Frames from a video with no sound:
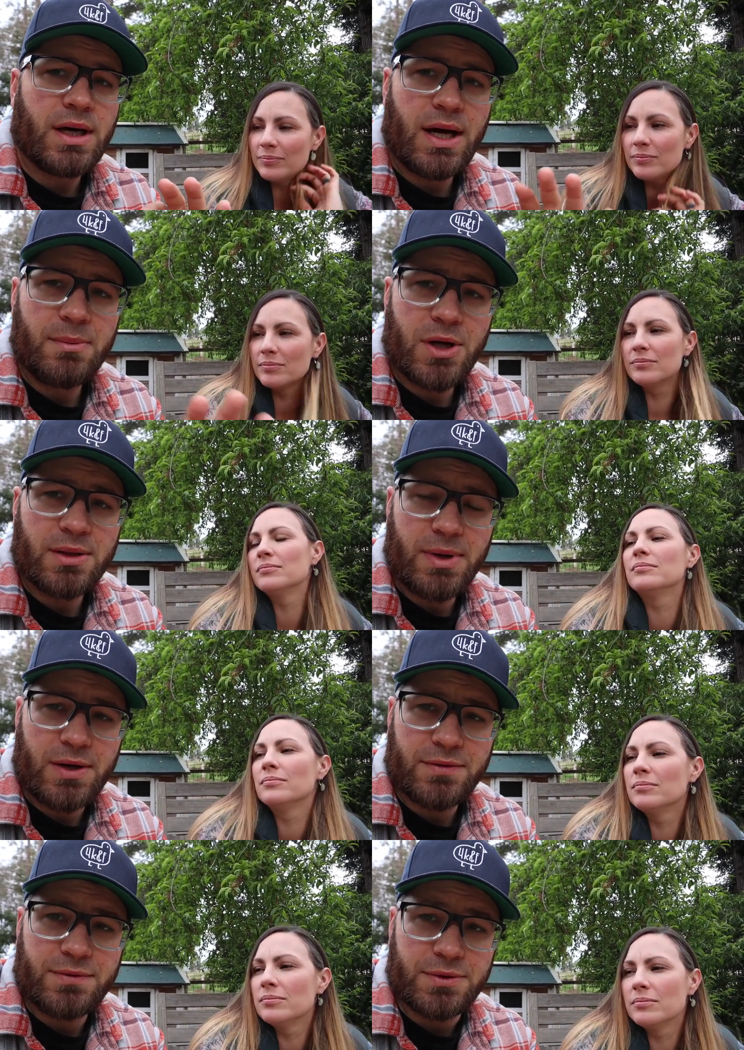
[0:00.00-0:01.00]
Speaker 1: I'm all
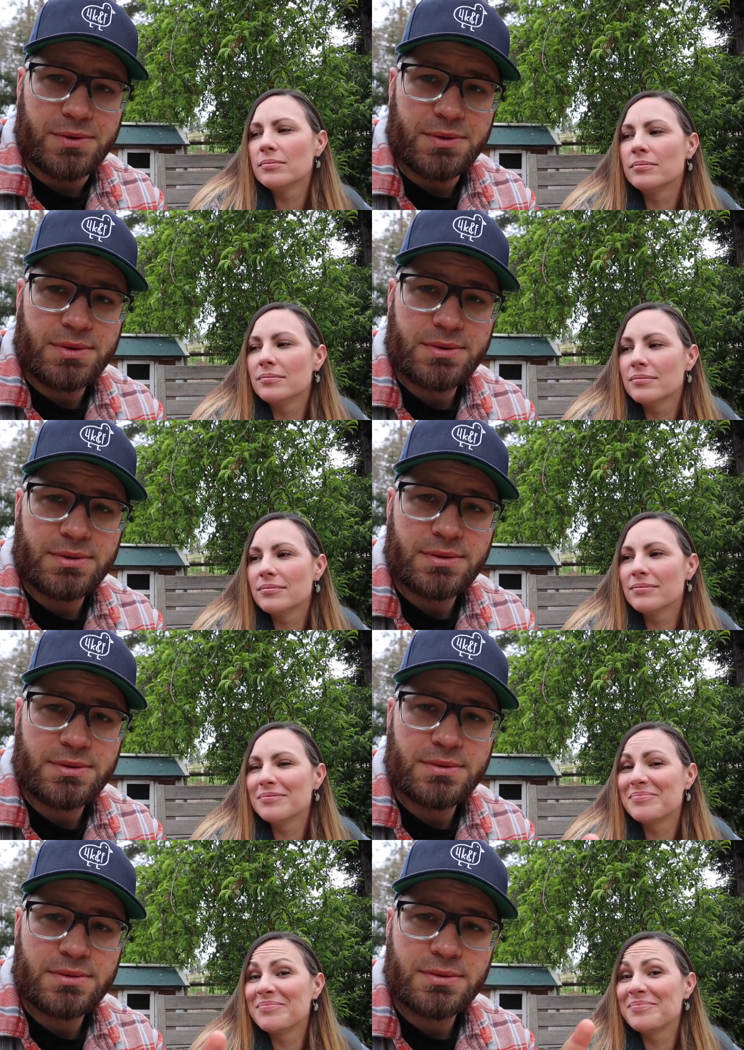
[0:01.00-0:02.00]
about food.
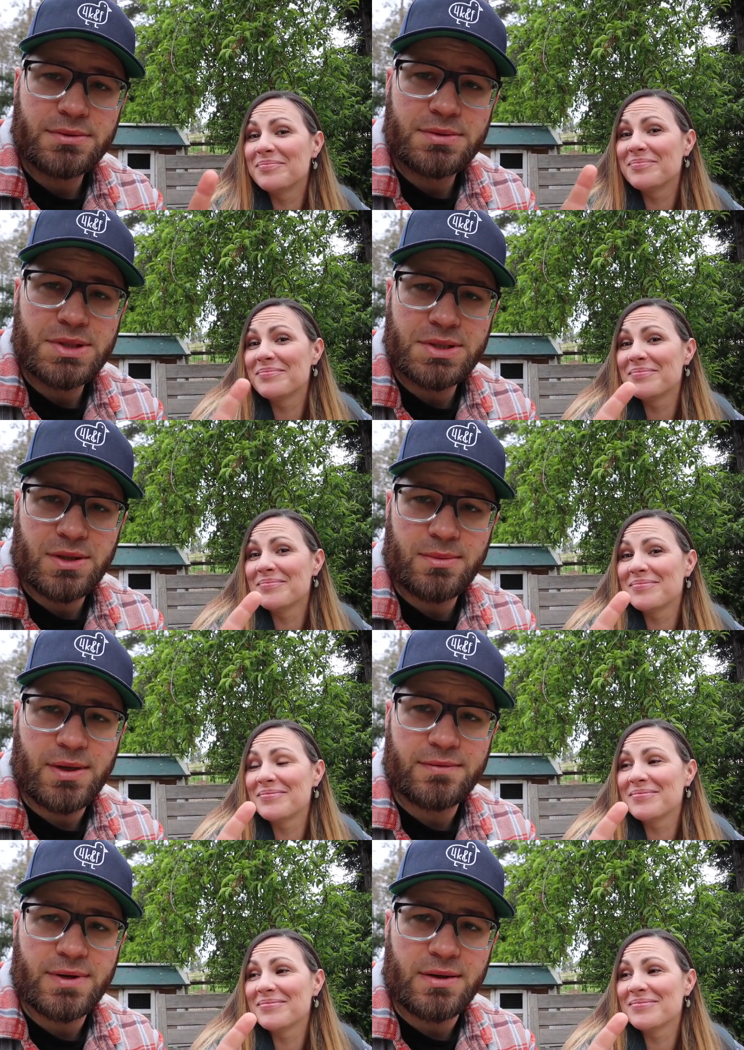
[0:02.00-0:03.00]
She's all
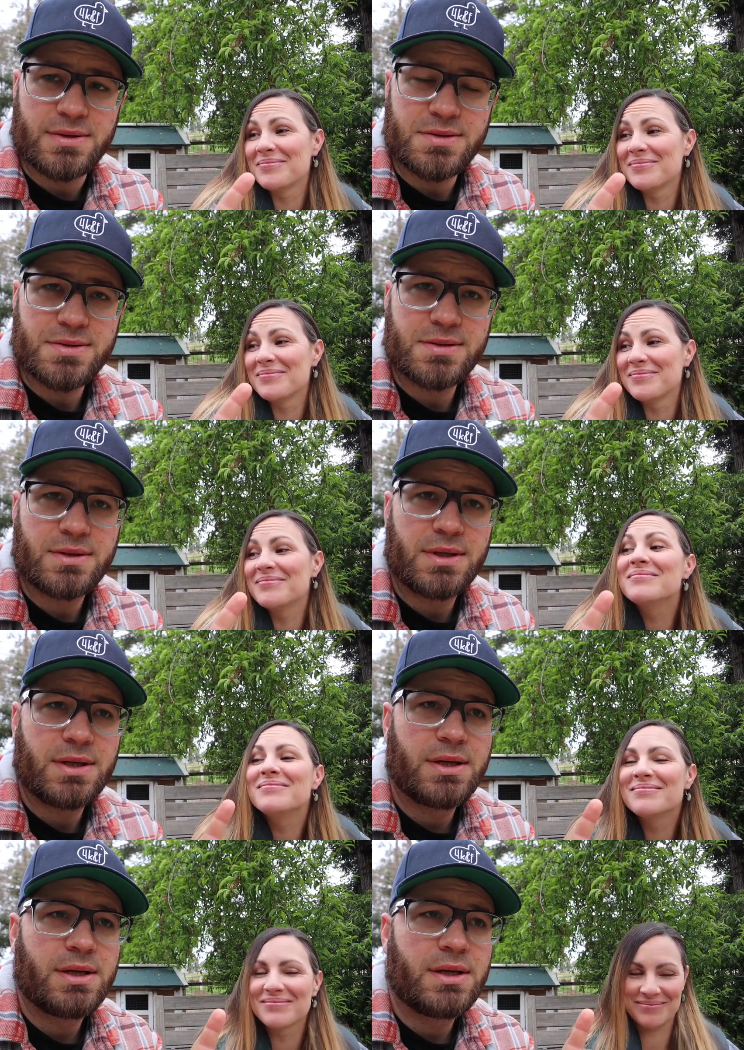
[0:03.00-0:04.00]
about flowers.
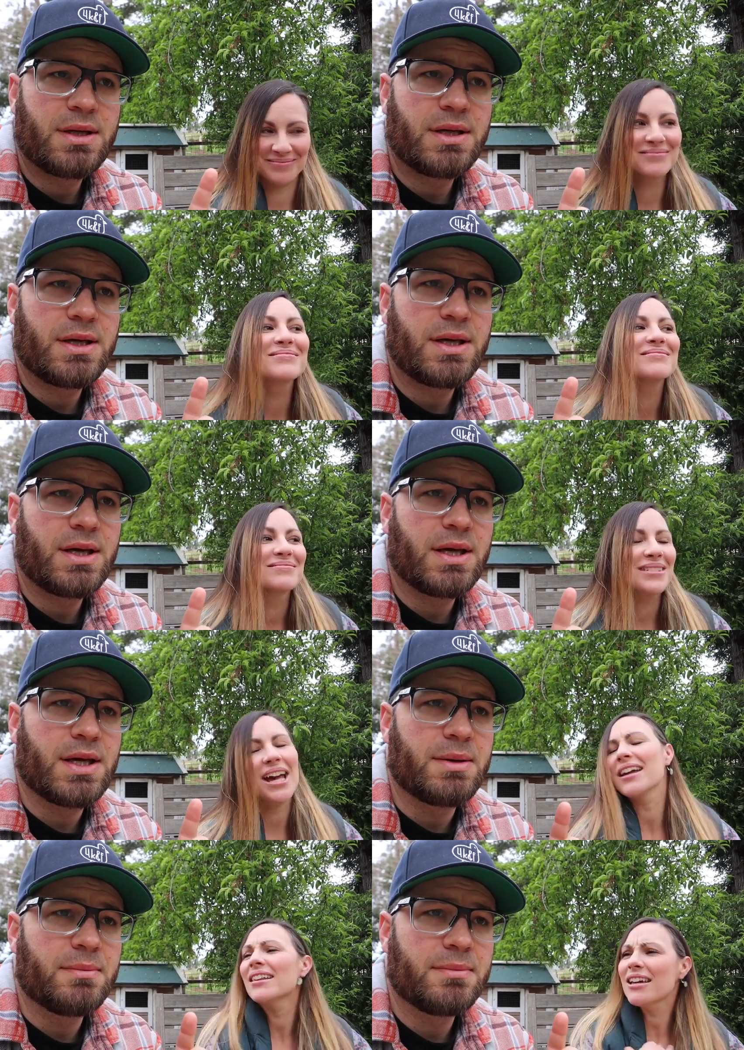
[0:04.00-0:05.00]
And
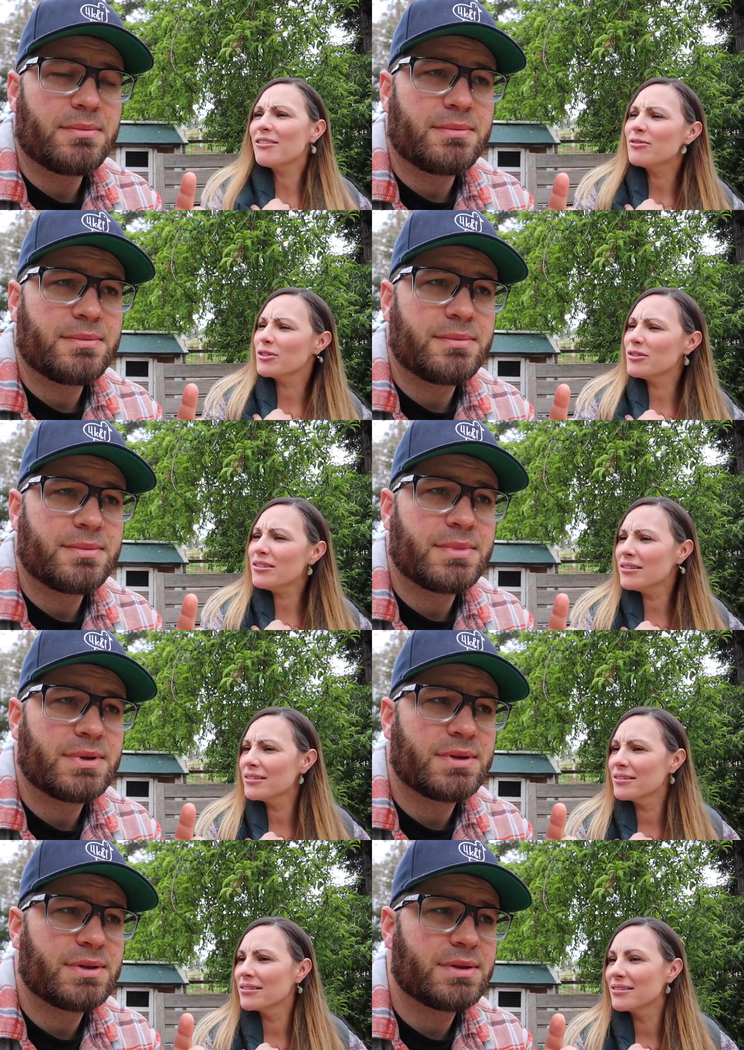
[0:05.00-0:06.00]
I like
Speaker 2: food.
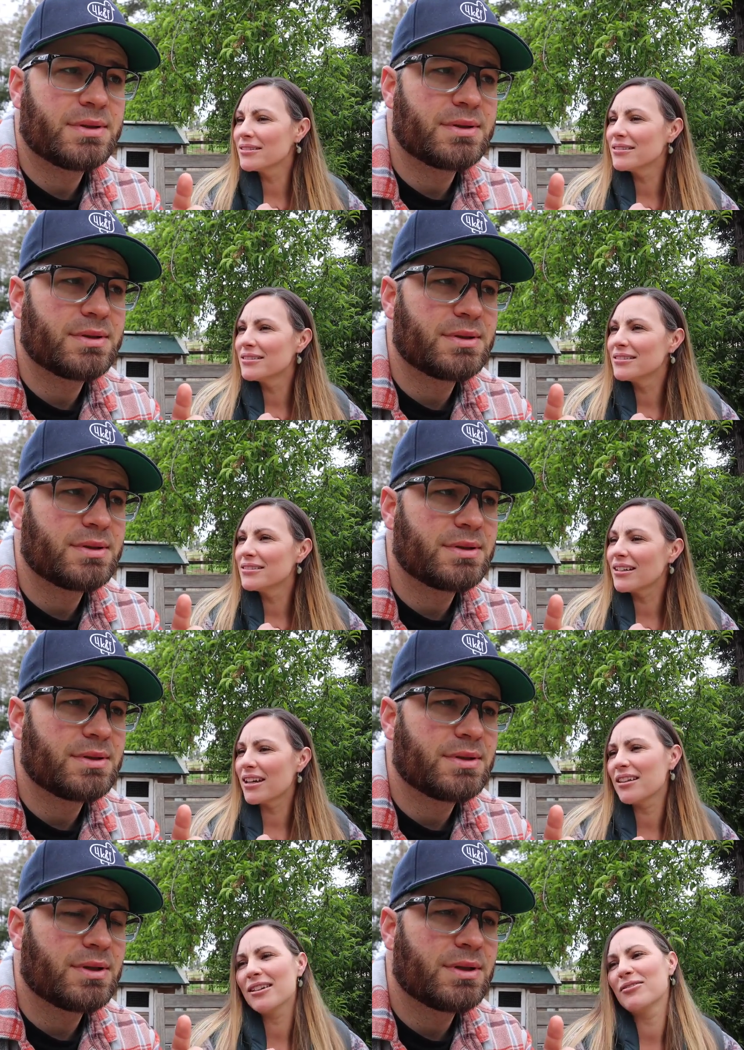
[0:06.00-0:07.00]

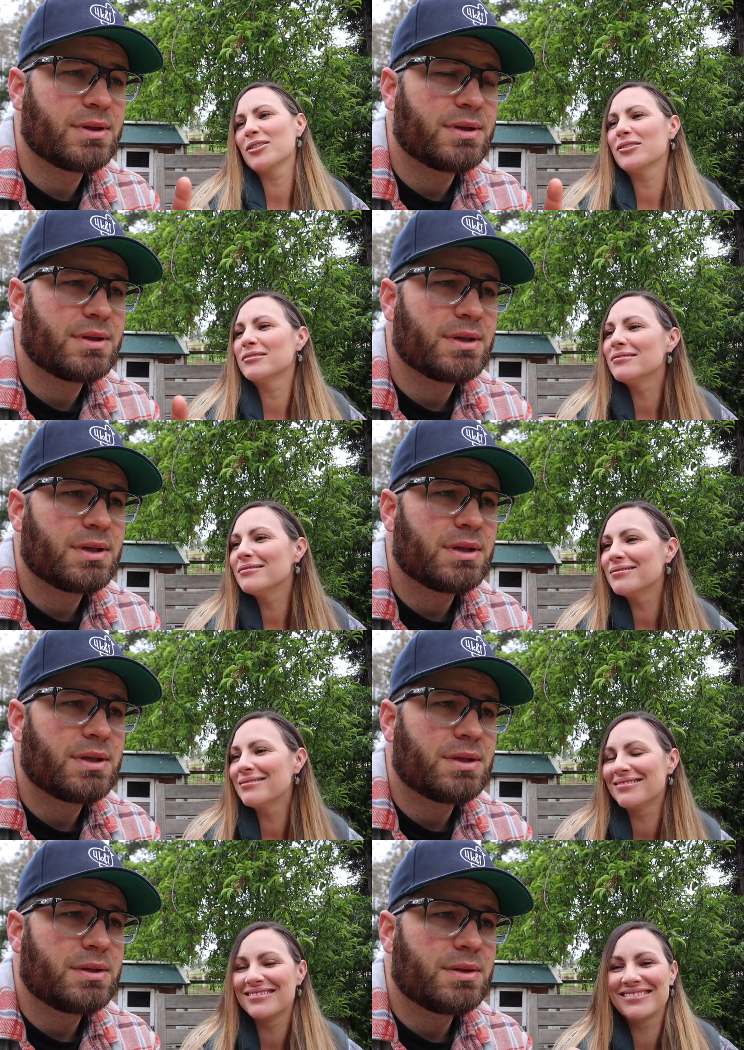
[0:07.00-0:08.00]
I like
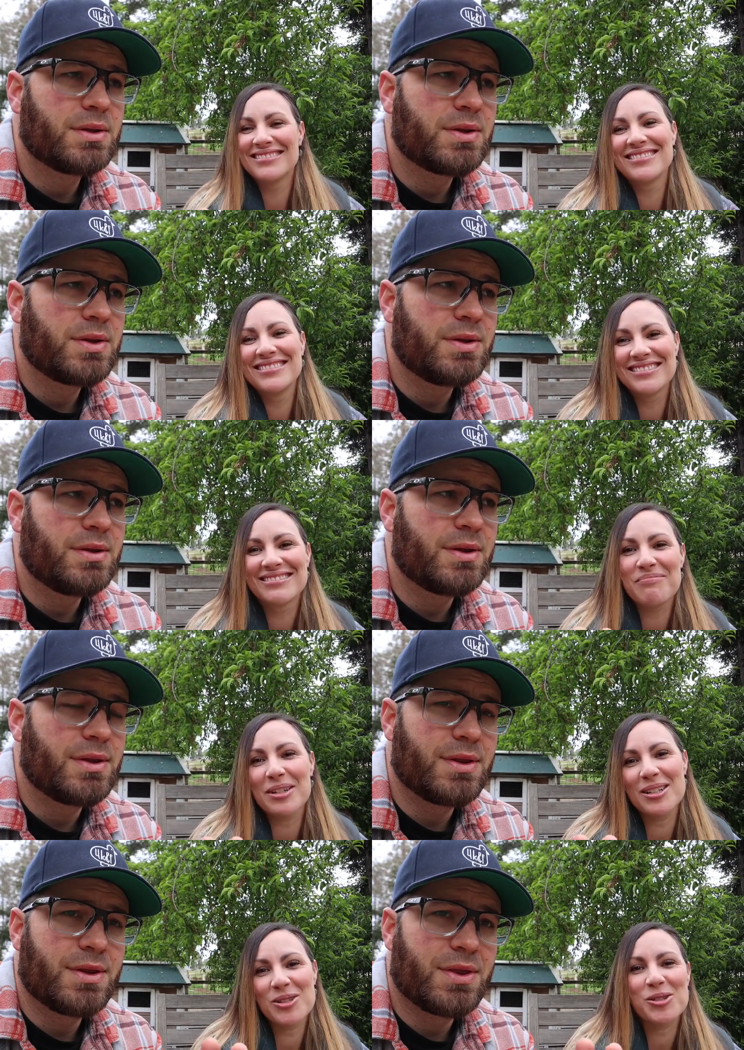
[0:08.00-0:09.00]
food,
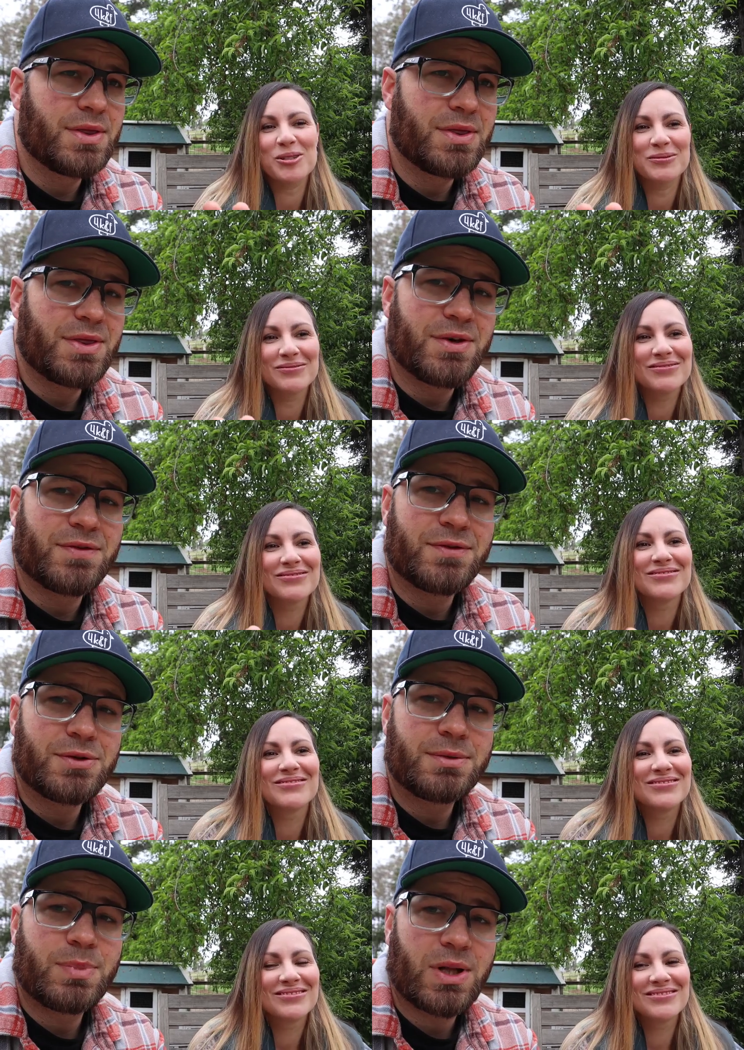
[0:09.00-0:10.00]
but it's true.
Speaker 1: The
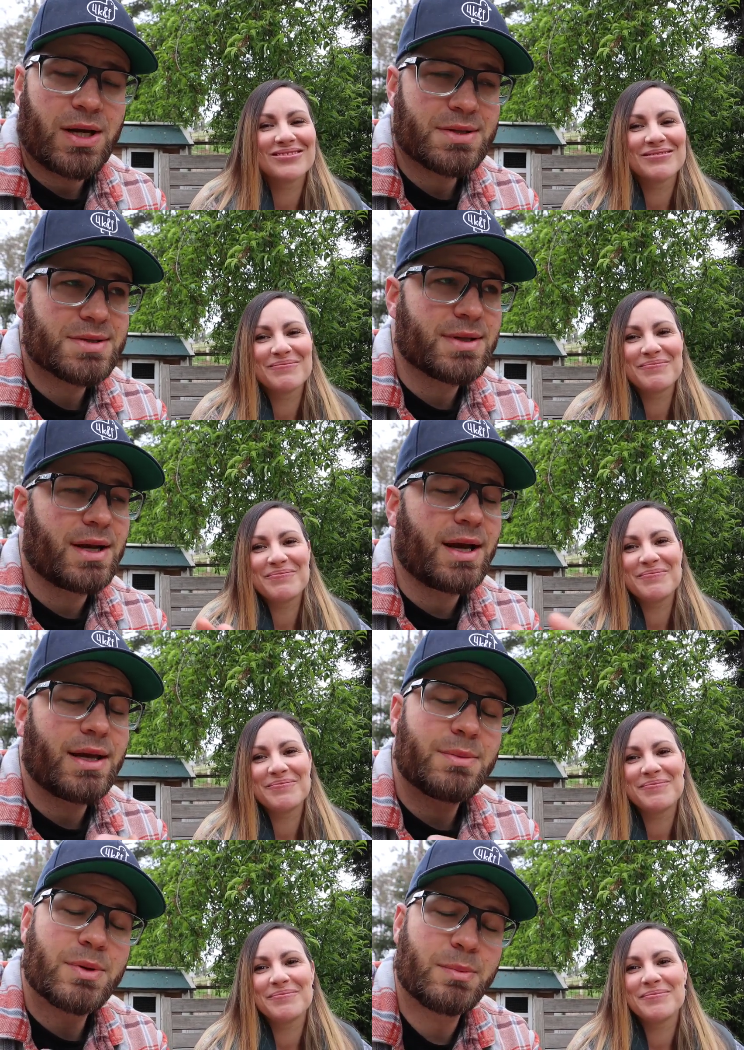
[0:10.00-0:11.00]
food plots that I had